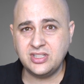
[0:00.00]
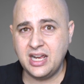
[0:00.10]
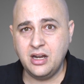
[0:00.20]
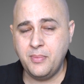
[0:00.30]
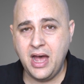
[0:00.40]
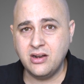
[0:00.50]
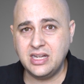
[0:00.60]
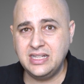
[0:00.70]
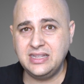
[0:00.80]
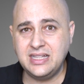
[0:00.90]
you're excited about
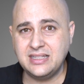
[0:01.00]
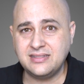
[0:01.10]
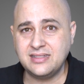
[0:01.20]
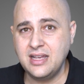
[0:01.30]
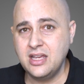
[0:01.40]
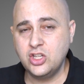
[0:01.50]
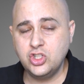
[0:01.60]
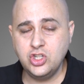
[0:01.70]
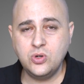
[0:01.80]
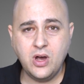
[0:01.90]
in this
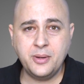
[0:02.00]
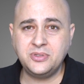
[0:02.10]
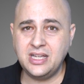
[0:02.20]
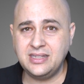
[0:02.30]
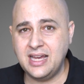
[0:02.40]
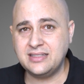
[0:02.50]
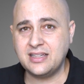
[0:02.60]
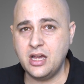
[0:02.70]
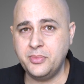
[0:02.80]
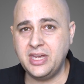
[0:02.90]
new update
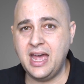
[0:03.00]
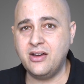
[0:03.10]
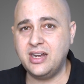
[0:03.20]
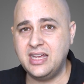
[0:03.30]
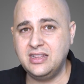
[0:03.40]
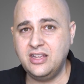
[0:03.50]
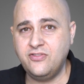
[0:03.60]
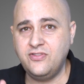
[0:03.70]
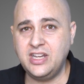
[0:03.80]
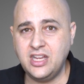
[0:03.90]
that's coming out in the
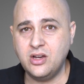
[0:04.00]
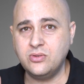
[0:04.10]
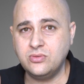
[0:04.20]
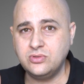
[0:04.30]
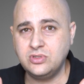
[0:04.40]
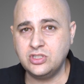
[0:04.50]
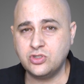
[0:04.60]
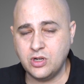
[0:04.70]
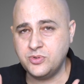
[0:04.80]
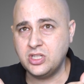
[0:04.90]
video
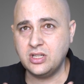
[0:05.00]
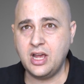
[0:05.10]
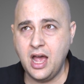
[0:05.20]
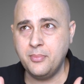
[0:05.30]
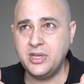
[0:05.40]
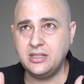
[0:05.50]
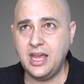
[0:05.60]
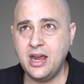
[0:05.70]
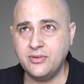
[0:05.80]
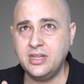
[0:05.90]
description comment
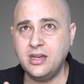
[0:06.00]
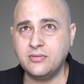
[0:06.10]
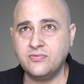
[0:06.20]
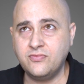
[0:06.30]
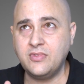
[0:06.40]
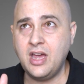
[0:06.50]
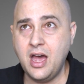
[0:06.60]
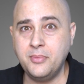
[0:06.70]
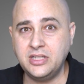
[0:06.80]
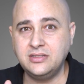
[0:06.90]
area.
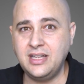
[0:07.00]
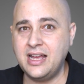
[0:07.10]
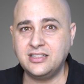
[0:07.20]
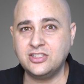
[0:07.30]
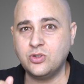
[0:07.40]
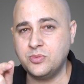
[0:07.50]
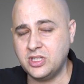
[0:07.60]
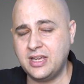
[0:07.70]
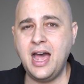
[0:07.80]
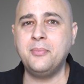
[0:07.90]
Comment, not
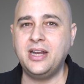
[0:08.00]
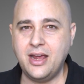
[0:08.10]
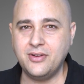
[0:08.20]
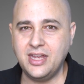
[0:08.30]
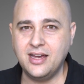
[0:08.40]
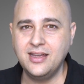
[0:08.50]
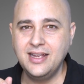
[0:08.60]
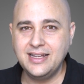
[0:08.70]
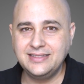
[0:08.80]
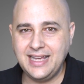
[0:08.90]
description, comment area
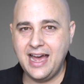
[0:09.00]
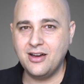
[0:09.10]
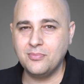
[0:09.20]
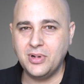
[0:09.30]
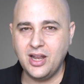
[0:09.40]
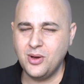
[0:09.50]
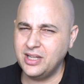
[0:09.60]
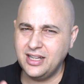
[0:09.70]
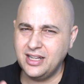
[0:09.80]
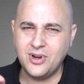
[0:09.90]
down below. A
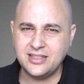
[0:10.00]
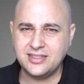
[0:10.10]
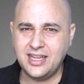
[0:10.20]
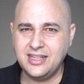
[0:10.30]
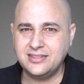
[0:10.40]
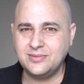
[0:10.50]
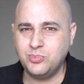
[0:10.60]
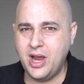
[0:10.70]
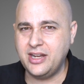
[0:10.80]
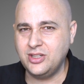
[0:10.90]
little rusty, it's
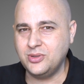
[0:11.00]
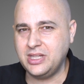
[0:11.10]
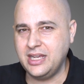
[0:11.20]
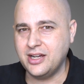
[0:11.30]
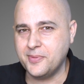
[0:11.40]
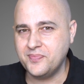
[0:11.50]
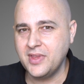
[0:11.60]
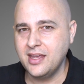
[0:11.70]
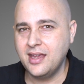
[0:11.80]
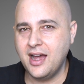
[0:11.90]
brand new year.
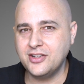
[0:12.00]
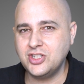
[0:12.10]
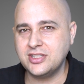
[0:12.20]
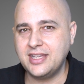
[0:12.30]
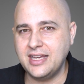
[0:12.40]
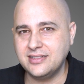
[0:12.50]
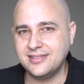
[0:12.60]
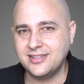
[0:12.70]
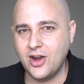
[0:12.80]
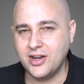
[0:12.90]
Uh, just getting
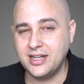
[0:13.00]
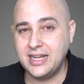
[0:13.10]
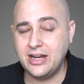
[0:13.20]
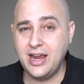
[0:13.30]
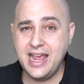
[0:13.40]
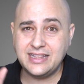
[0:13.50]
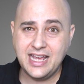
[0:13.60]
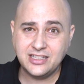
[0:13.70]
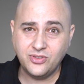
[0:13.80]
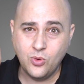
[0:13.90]
started here. Hey,
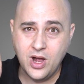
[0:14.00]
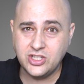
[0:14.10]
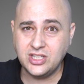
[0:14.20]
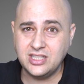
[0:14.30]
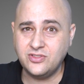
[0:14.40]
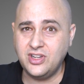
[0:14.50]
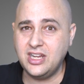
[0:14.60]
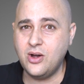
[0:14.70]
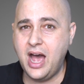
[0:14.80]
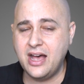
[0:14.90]
thanks for watching this
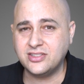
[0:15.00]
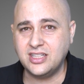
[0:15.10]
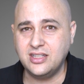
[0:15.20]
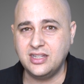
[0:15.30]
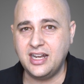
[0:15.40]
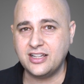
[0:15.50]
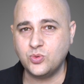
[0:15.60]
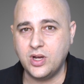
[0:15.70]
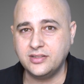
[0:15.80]
video. I'll see you in the next